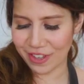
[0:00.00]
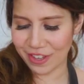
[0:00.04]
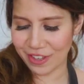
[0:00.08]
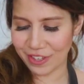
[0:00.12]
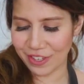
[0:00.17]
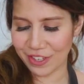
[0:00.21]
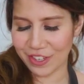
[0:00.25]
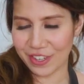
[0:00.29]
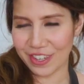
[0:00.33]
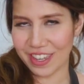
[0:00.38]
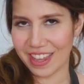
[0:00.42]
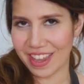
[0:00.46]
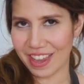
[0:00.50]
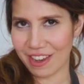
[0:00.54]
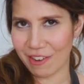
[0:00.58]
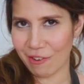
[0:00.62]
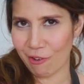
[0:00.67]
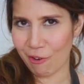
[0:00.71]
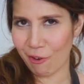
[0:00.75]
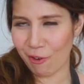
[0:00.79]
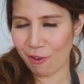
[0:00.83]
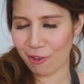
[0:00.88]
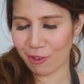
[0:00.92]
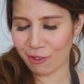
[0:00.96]
for you to get
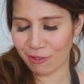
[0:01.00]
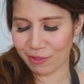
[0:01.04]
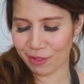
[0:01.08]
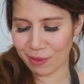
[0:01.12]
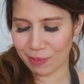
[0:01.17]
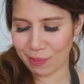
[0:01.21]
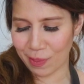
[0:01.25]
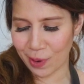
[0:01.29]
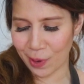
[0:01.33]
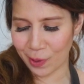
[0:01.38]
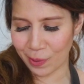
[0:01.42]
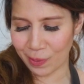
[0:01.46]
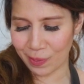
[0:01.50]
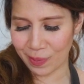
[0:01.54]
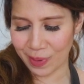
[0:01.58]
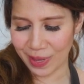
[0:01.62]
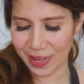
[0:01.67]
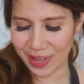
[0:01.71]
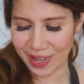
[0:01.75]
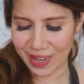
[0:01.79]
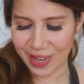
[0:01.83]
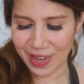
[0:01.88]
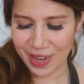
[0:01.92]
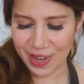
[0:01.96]
all of the pulp
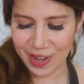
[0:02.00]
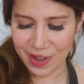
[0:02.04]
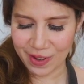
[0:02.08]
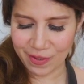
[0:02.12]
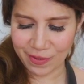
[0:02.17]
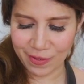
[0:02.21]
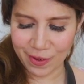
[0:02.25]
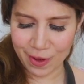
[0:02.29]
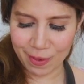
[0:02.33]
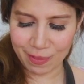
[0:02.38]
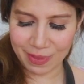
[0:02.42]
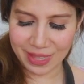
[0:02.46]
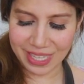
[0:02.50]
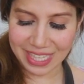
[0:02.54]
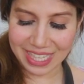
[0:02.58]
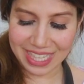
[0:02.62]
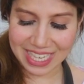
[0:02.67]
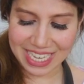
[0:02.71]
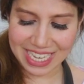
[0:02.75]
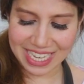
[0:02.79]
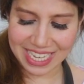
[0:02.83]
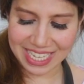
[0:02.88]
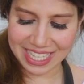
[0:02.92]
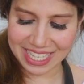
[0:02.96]
from the
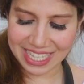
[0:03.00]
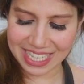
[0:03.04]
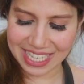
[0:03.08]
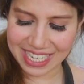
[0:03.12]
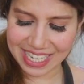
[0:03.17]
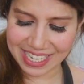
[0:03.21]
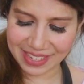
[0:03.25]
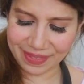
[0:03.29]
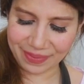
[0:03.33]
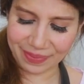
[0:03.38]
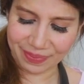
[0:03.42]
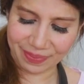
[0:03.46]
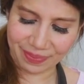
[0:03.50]
seeds.